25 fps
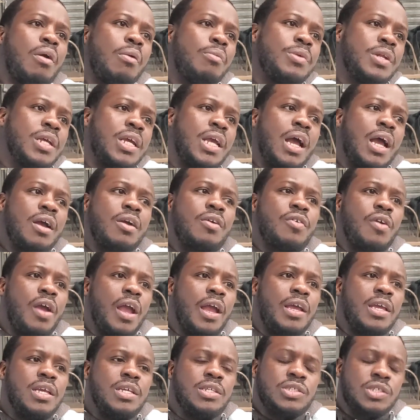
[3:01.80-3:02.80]
round when he got
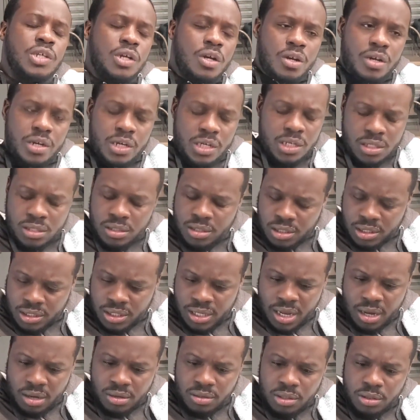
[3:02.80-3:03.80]
cracked, he turned, looked
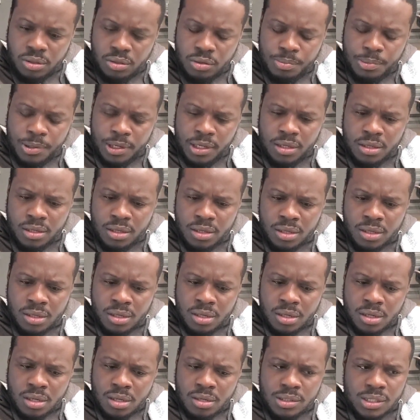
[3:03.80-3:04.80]
down a little bit.
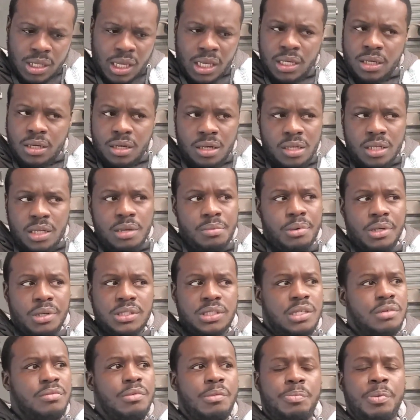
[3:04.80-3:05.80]
It's like he
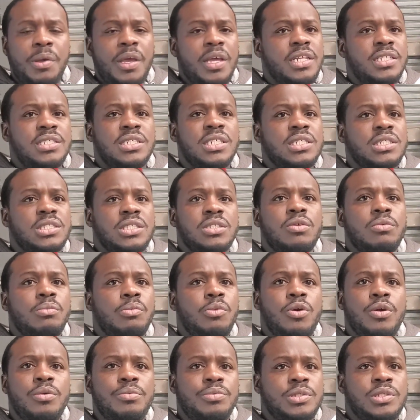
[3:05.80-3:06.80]
wasn't even paying attention no
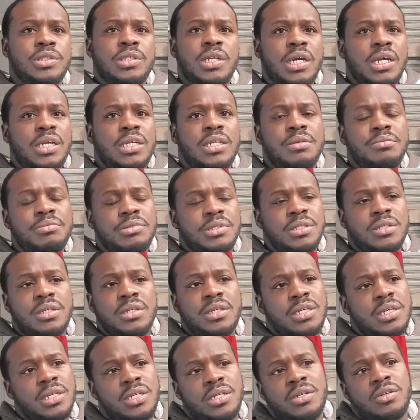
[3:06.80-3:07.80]
more. He was done. He was
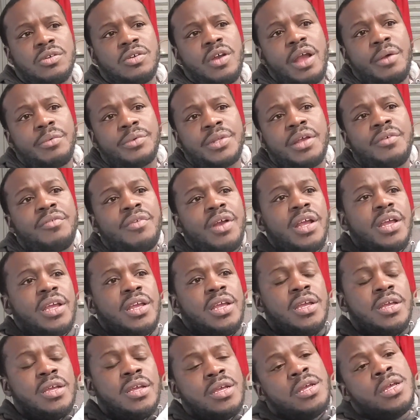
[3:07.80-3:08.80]
getting cracked with that right
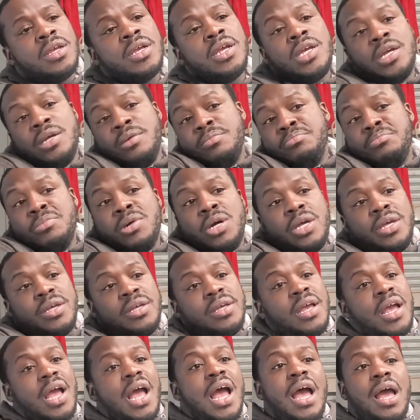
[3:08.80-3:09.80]
hand. But
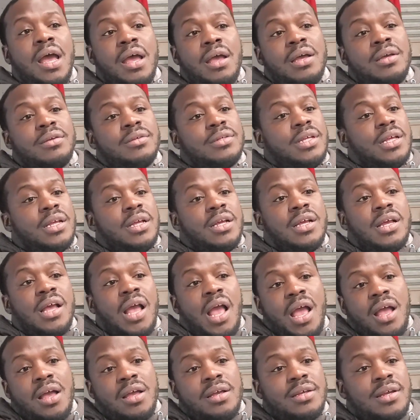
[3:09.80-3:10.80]

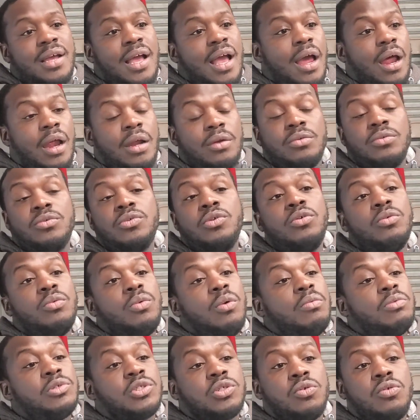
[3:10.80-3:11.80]
I don't know
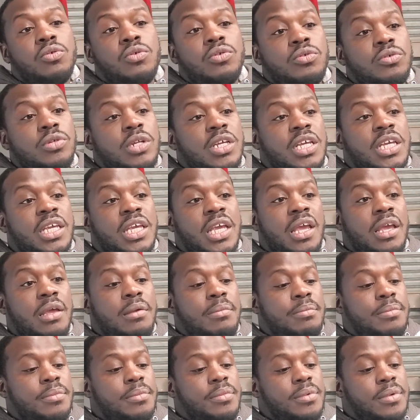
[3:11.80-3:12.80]
what was going on in
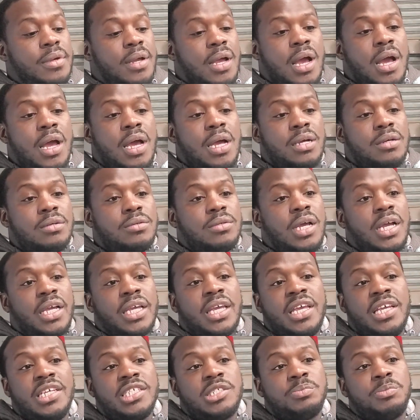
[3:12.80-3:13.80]
camp. I
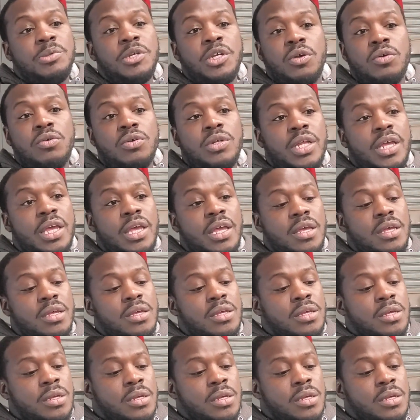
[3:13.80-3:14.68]
can't speak on that.